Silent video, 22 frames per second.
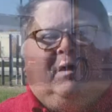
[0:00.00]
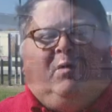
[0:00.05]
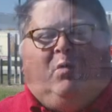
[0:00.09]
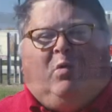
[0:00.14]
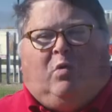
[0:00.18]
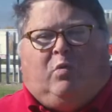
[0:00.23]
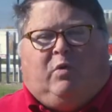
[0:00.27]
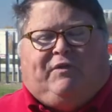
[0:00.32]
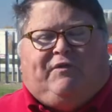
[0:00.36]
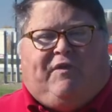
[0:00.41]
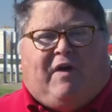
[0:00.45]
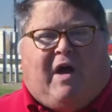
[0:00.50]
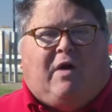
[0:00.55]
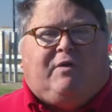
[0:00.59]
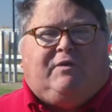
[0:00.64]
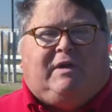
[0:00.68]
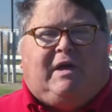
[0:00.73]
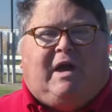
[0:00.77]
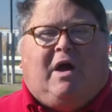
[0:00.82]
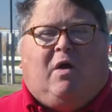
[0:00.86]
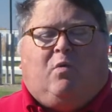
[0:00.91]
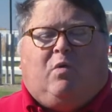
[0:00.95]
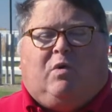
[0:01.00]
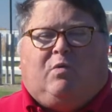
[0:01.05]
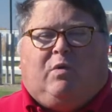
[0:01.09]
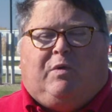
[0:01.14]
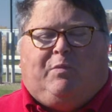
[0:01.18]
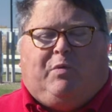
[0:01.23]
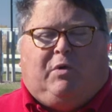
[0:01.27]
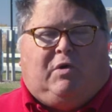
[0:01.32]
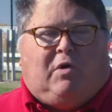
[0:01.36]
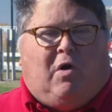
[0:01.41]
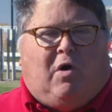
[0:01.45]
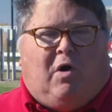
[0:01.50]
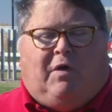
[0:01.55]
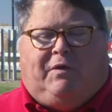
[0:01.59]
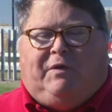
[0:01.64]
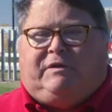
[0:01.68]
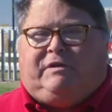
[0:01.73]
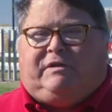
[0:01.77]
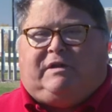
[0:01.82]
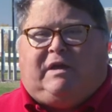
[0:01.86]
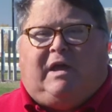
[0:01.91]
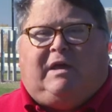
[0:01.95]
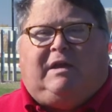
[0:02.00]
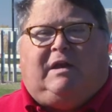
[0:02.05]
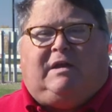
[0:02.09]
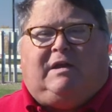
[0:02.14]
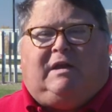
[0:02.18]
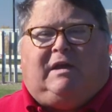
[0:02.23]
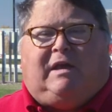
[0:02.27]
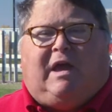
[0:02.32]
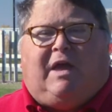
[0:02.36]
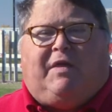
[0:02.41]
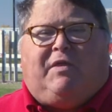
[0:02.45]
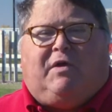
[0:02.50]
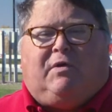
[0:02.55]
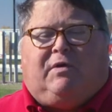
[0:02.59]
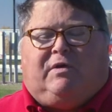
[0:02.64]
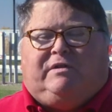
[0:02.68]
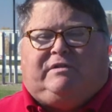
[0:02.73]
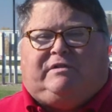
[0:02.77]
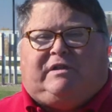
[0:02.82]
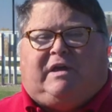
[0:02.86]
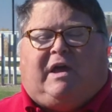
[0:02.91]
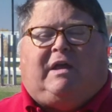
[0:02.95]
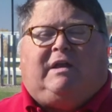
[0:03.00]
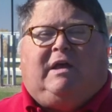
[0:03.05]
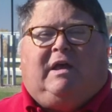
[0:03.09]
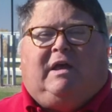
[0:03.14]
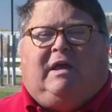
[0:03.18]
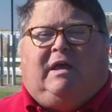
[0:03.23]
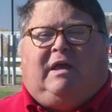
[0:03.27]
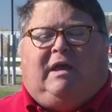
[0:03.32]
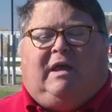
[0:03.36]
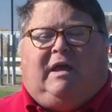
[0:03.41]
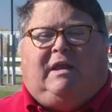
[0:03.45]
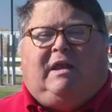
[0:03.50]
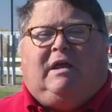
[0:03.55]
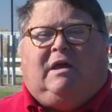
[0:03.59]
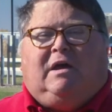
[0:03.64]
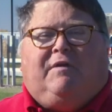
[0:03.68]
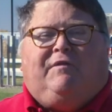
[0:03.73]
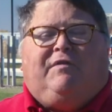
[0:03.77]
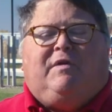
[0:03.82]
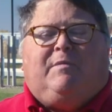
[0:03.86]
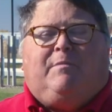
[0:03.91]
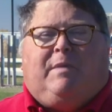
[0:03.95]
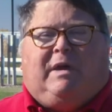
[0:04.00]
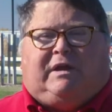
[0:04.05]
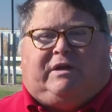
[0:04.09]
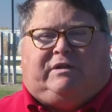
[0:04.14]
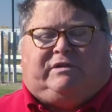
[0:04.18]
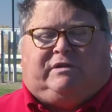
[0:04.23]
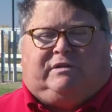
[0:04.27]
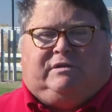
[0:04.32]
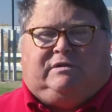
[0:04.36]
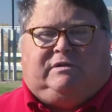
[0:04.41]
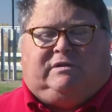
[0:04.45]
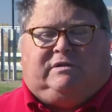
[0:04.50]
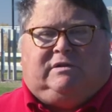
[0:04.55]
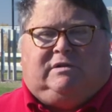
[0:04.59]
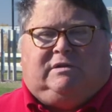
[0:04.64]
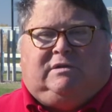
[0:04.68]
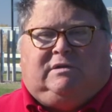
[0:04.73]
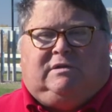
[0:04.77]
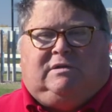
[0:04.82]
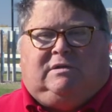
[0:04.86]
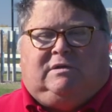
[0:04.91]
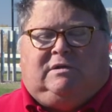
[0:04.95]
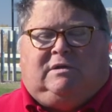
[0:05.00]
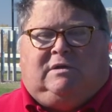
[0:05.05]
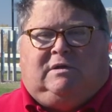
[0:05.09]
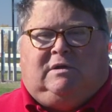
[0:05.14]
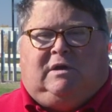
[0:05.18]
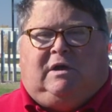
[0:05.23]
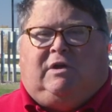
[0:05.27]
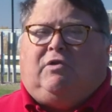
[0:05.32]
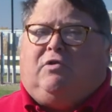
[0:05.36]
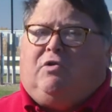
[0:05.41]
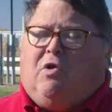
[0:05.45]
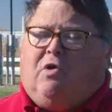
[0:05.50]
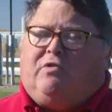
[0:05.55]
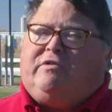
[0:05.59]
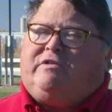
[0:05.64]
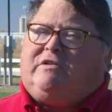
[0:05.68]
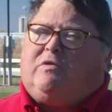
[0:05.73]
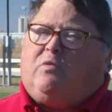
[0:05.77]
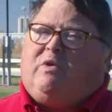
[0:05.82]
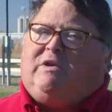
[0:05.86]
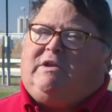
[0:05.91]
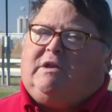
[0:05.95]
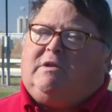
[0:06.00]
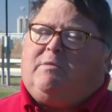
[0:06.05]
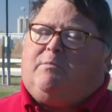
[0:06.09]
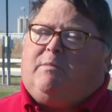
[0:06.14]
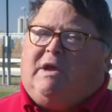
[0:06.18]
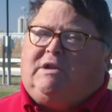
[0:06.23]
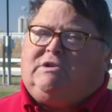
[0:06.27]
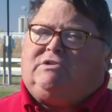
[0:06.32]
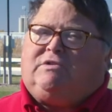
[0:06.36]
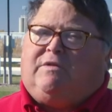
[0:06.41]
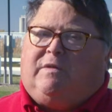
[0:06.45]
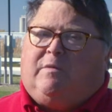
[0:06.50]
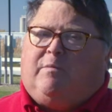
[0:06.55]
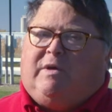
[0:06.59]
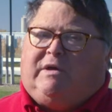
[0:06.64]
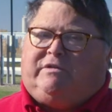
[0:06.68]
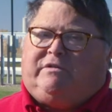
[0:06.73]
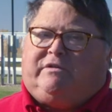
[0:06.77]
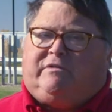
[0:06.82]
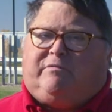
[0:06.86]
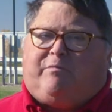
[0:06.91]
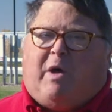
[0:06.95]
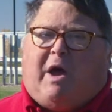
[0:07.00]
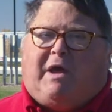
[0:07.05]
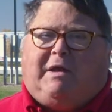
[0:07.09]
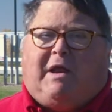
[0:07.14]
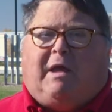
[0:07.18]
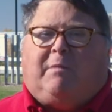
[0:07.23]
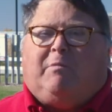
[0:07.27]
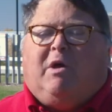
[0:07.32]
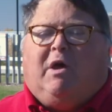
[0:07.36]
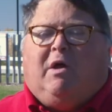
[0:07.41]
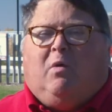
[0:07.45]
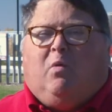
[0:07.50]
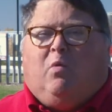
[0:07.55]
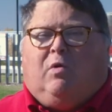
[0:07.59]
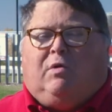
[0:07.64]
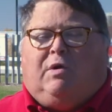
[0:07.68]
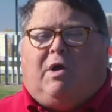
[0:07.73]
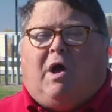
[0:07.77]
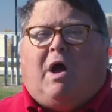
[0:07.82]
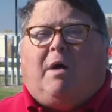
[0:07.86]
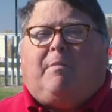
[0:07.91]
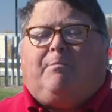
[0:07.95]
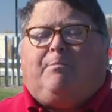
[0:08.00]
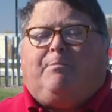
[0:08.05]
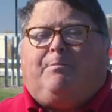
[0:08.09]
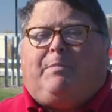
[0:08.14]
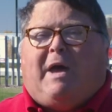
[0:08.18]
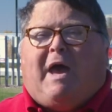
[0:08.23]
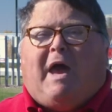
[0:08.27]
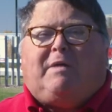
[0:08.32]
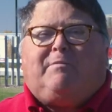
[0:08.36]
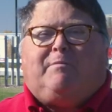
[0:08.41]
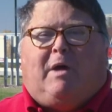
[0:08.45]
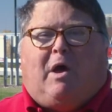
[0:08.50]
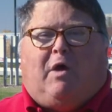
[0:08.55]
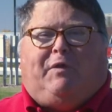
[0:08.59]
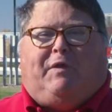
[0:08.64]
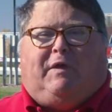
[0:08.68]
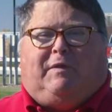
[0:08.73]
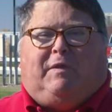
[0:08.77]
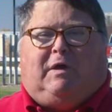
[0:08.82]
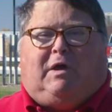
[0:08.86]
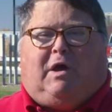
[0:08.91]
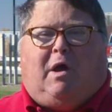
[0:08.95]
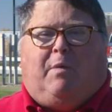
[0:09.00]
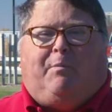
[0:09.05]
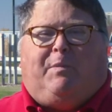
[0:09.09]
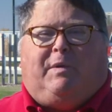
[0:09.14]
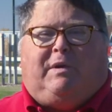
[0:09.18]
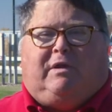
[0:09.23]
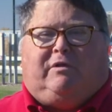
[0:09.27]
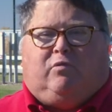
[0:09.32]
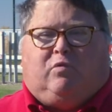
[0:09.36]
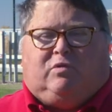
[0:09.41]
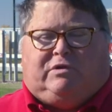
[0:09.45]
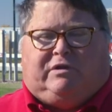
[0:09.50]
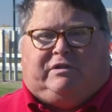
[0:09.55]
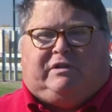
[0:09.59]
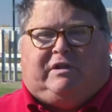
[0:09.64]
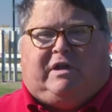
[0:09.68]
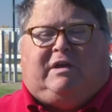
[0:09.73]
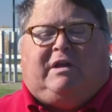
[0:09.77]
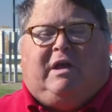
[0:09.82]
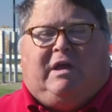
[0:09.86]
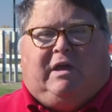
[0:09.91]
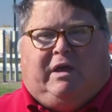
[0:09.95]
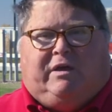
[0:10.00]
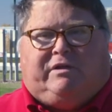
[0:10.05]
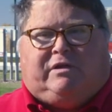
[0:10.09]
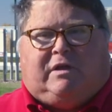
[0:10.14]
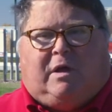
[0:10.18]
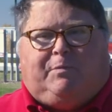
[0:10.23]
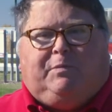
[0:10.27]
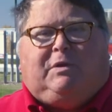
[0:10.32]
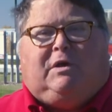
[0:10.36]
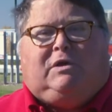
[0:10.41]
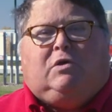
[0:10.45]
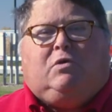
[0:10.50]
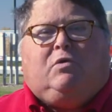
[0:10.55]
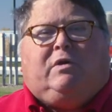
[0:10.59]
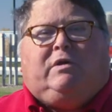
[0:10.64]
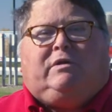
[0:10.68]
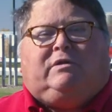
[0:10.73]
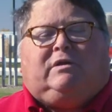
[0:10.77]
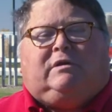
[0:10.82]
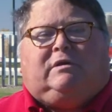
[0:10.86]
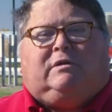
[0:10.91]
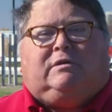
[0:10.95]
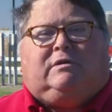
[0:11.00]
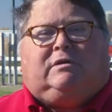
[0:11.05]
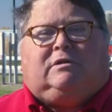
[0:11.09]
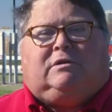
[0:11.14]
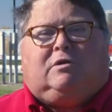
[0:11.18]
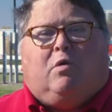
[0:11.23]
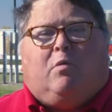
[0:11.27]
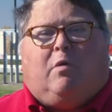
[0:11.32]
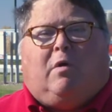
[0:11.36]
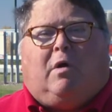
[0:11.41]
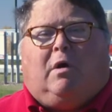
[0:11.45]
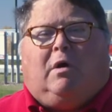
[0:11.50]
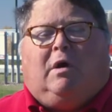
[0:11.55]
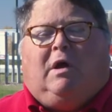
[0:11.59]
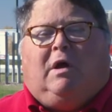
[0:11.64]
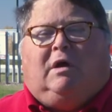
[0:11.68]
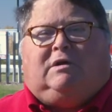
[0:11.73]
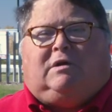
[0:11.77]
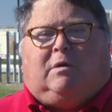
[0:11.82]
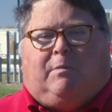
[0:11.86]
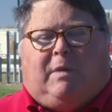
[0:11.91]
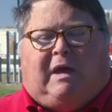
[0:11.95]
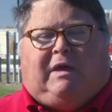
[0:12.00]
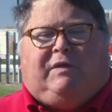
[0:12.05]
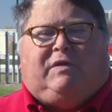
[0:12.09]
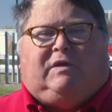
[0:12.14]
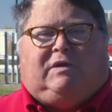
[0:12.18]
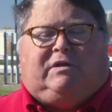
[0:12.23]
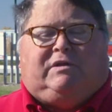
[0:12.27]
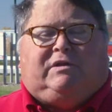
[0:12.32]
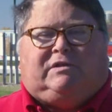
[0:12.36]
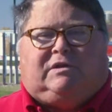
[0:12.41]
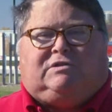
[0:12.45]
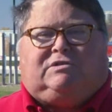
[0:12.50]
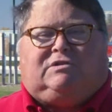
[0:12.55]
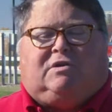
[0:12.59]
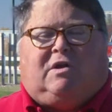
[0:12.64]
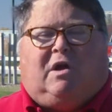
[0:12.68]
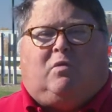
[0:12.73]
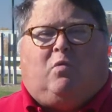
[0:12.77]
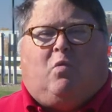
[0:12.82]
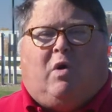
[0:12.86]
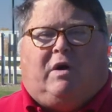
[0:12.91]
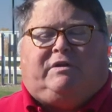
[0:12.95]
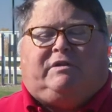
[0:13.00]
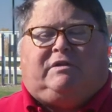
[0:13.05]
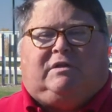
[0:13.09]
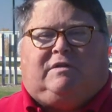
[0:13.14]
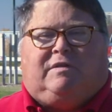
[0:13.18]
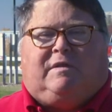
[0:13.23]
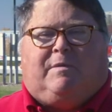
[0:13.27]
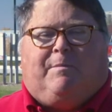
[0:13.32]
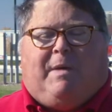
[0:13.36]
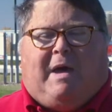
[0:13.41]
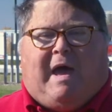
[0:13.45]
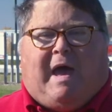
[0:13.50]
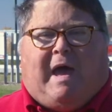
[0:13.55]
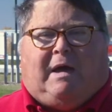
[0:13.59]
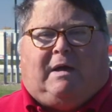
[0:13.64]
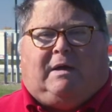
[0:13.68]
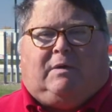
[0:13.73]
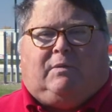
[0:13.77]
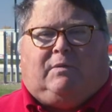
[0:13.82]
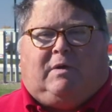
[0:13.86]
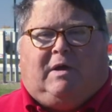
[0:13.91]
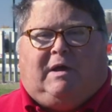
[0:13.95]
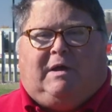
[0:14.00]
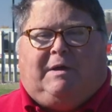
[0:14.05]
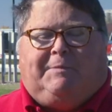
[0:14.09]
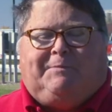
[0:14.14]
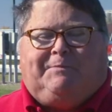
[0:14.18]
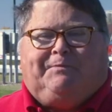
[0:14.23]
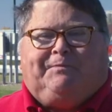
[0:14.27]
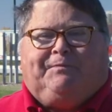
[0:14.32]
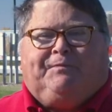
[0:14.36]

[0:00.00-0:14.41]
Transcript: What we found out when we put all this data together is that any of the mixes, and you'll notice that we didn't mention the mixes by name. We're not bad mouthing the companies. We're just saying it's up to you as the consumer to make the decision on what's in the bag, right?